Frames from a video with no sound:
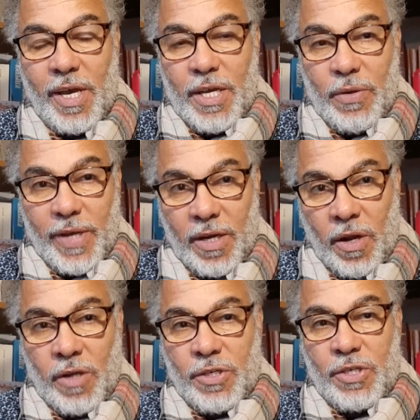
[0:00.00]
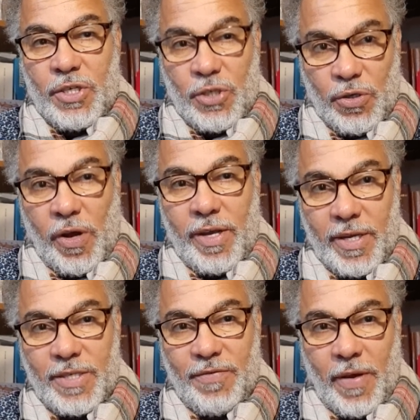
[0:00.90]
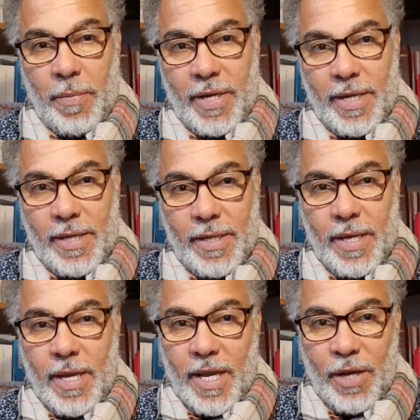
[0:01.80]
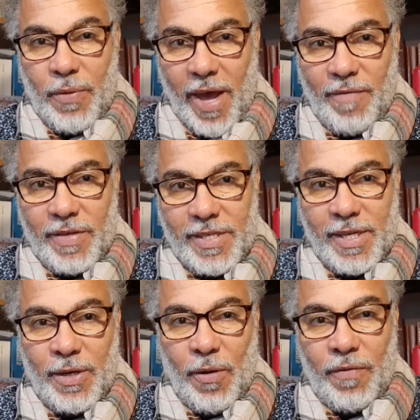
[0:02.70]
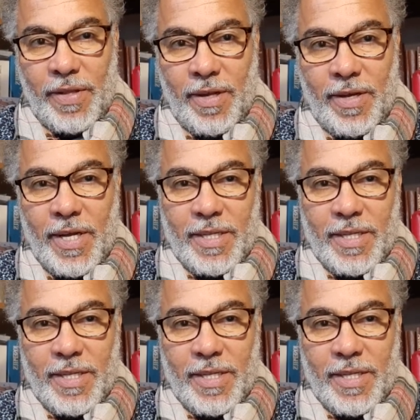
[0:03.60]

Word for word: you cannot destroy his family and we have seen over the,